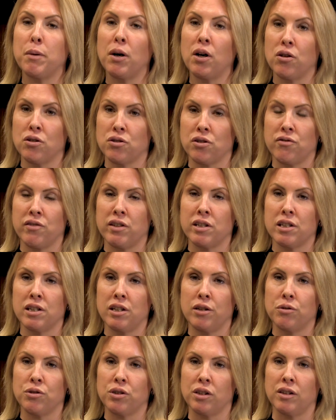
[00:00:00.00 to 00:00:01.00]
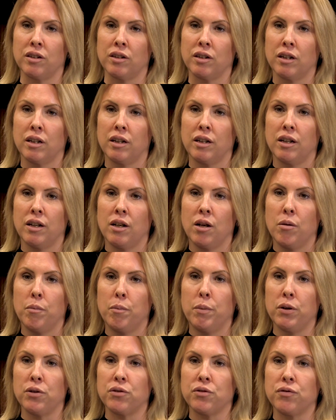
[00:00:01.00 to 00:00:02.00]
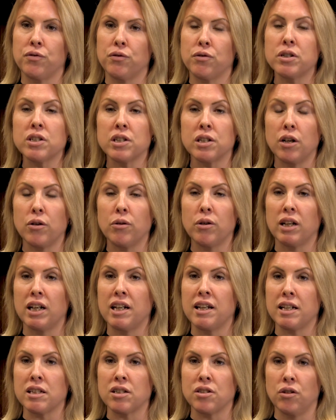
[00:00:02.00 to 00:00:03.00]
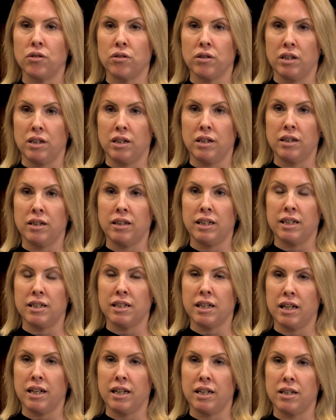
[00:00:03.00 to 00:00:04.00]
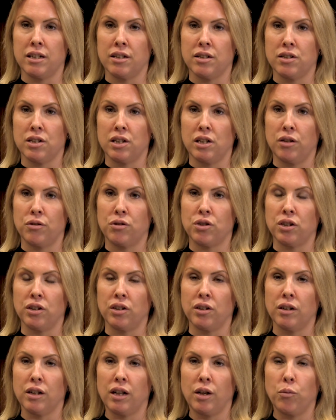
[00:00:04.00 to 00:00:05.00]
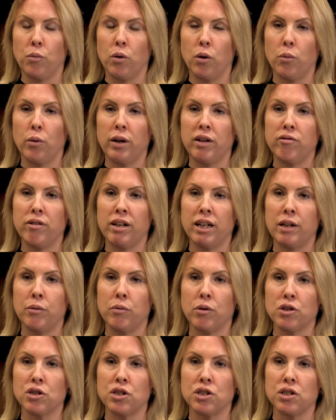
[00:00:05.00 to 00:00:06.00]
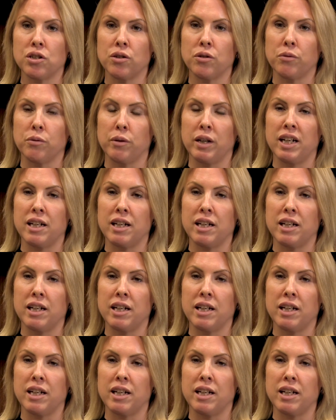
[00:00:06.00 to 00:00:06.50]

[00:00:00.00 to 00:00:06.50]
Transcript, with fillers: part of the solution, but for us locally, that's not the entire solution. And what we really want to do